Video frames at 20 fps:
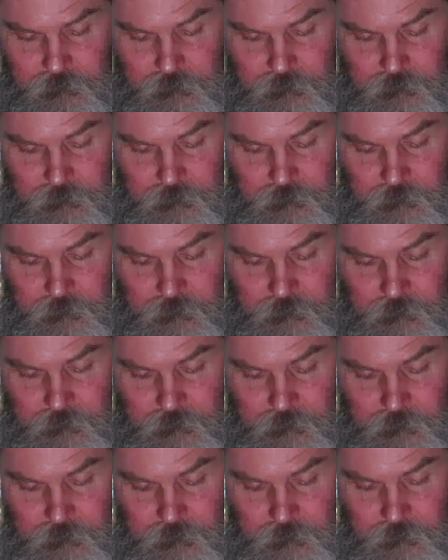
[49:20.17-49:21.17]

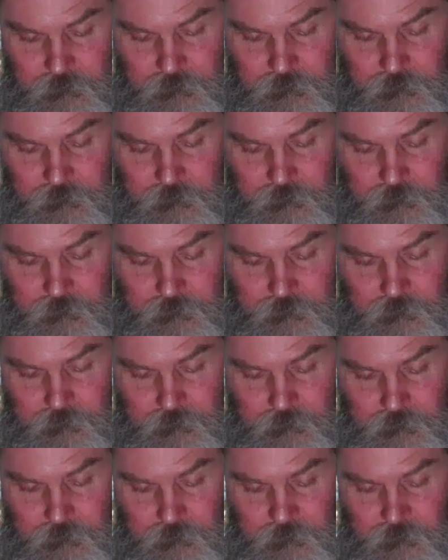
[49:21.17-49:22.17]

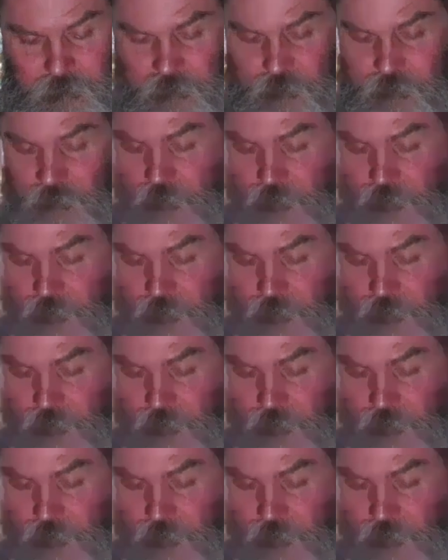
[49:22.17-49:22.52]
No one is speaking in this clip.